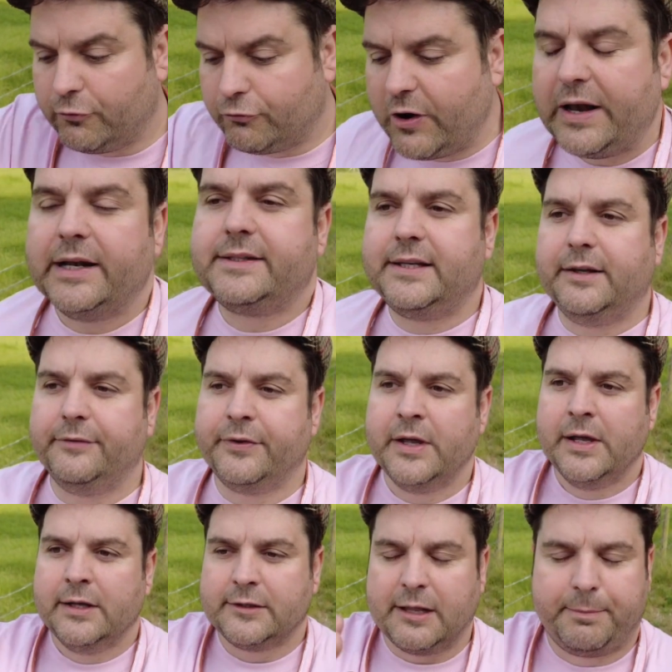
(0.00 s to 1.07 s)
relative
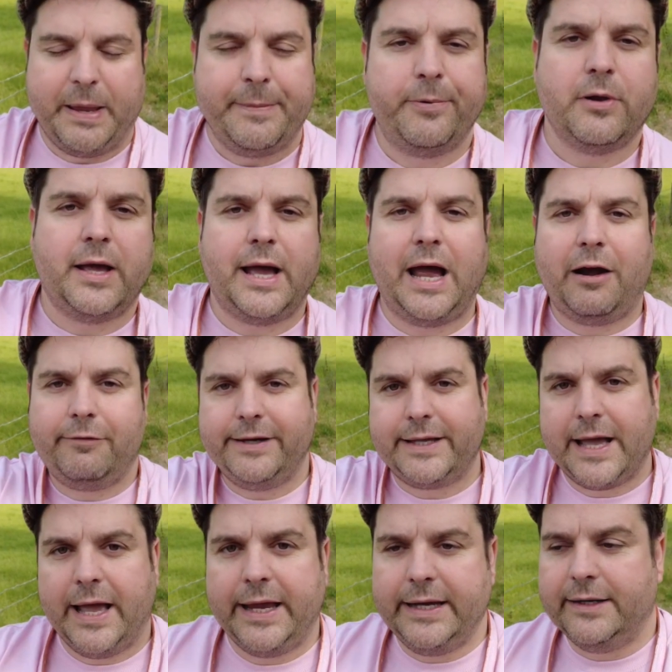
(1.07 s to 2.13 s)
to people like Harry
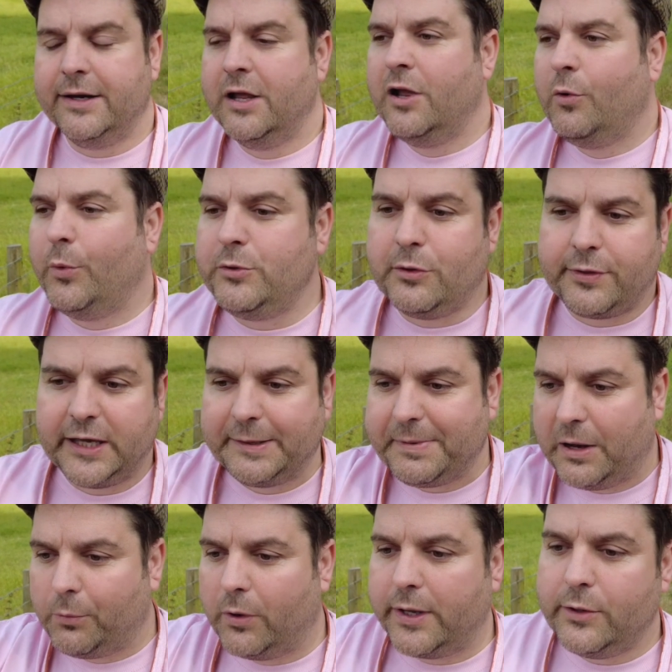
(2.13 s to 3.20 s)
Kane, when you think
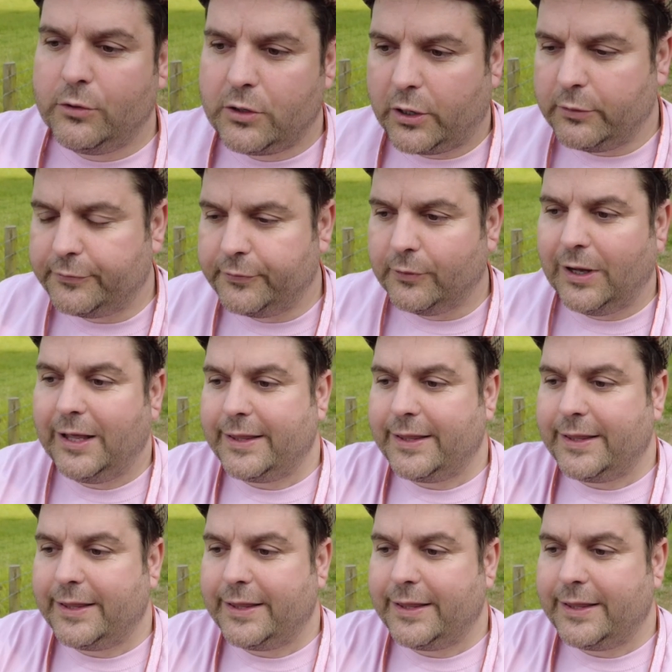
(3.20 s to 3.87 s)
about what he'll go for.